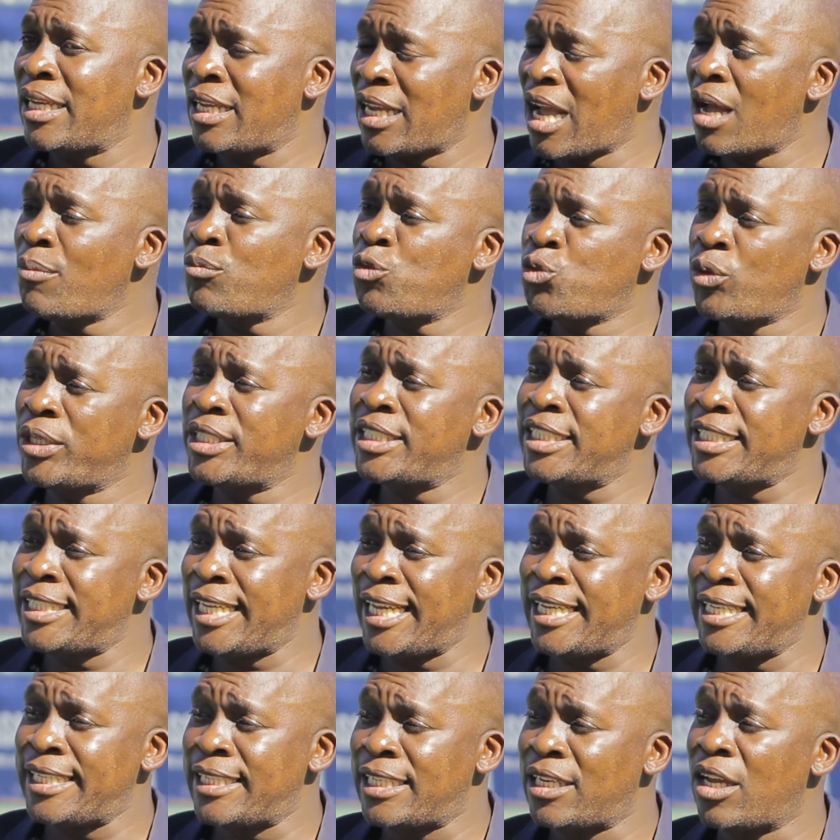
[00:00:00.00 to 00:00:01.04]
come
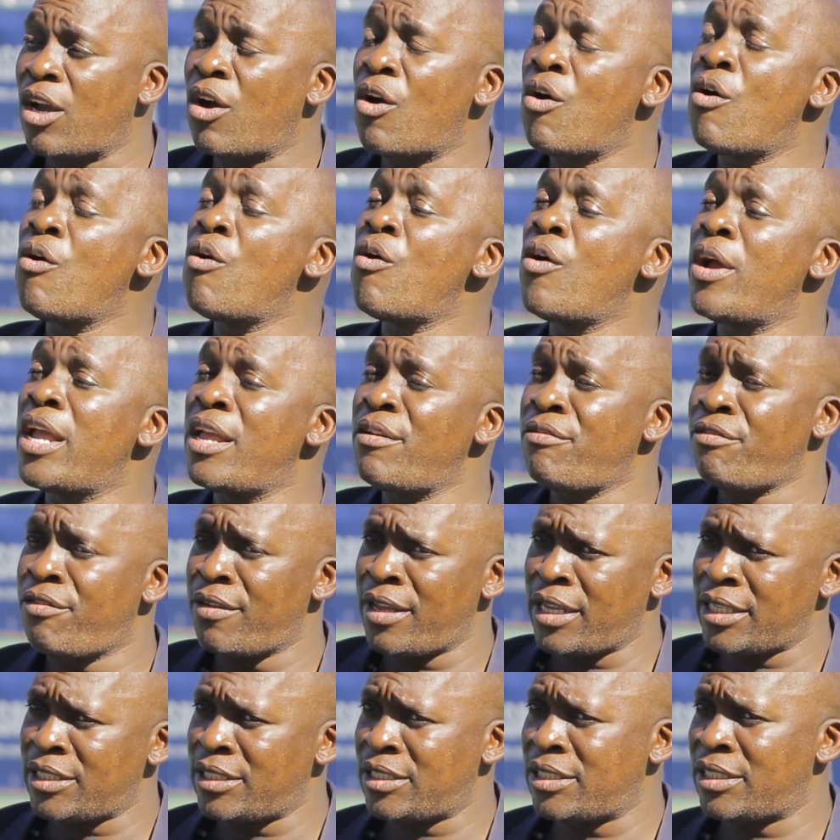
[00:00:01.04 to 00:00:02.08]
2010, all
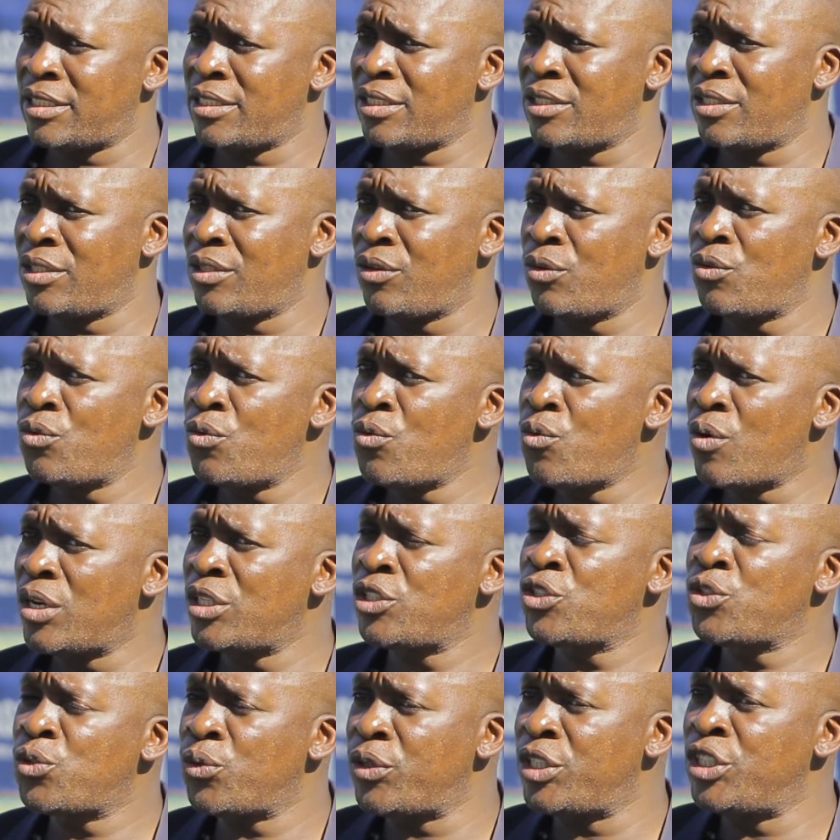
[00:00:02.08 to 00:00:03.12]
FAs who
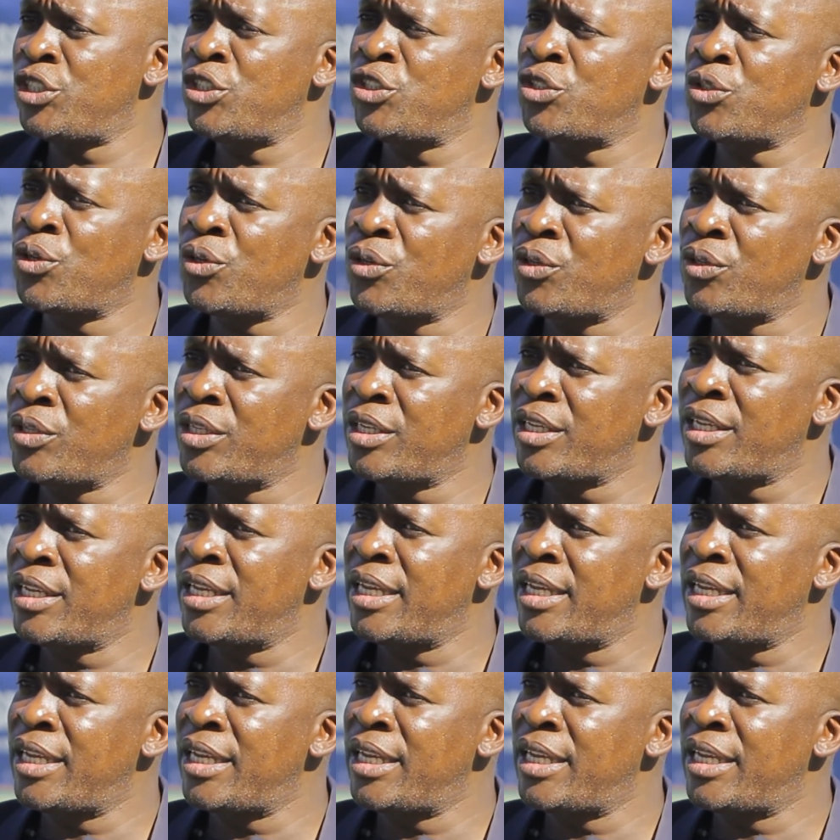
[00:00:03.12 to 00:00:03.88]
wants to enjoy